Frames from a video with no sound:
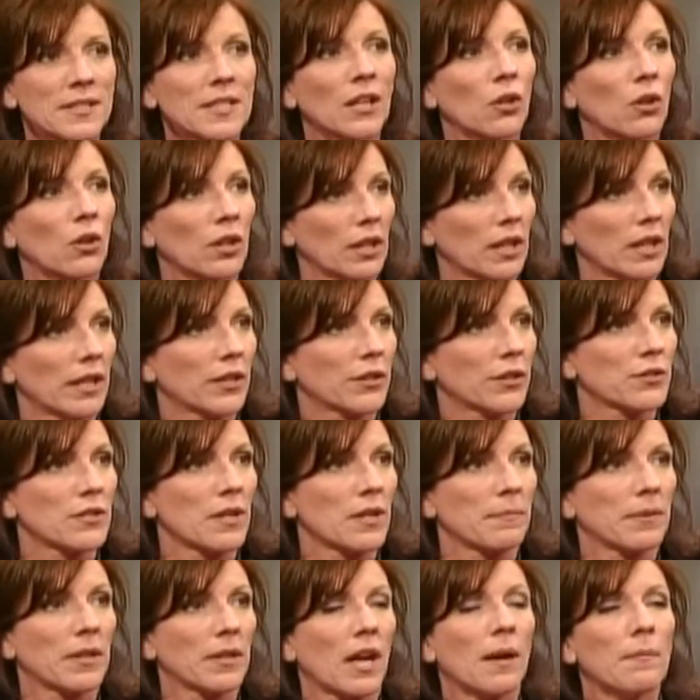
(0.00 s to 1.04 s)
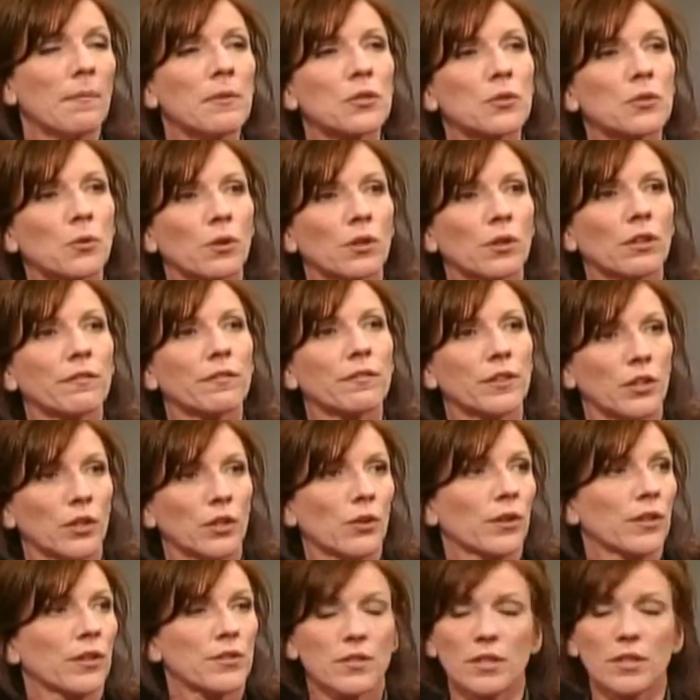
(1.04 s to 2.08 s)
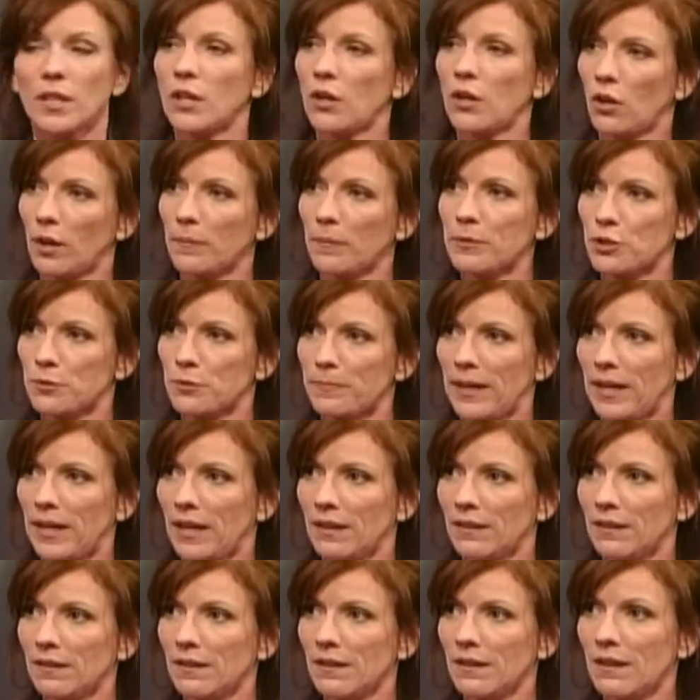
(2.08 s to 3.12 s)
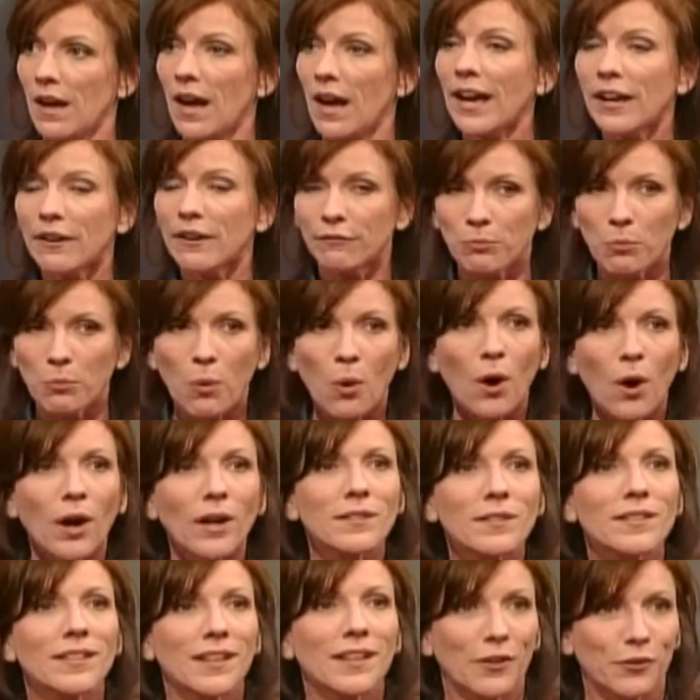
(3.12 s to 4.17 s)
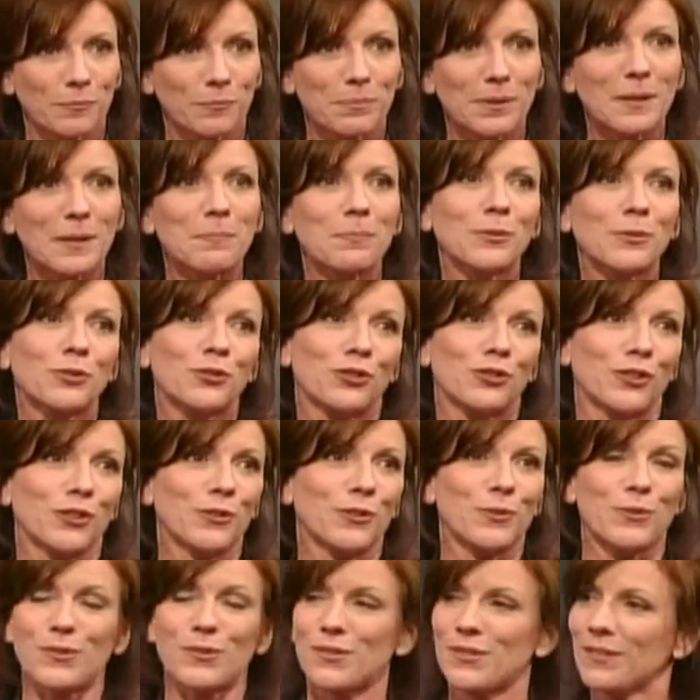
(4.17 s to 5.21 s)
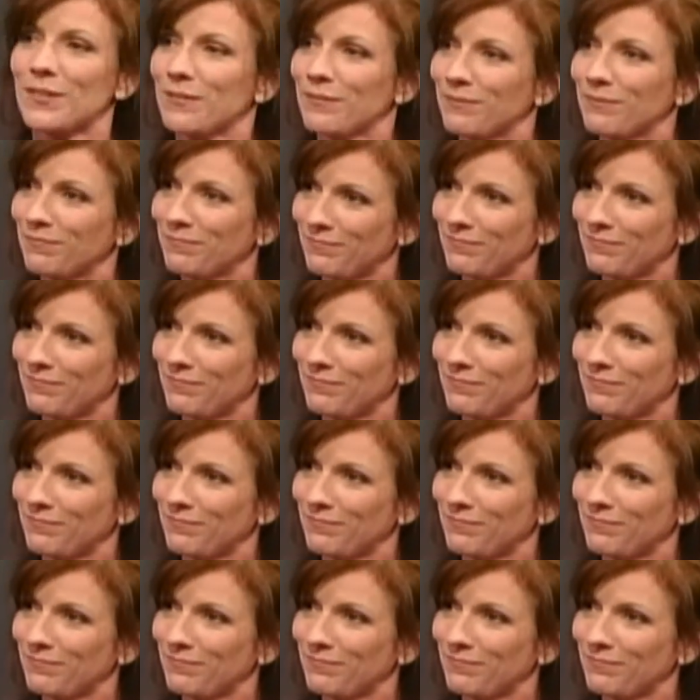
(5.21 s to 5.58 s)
me tell all you here something. I'm the daughter of a New York City garbage man. I have walked in other people's shoes.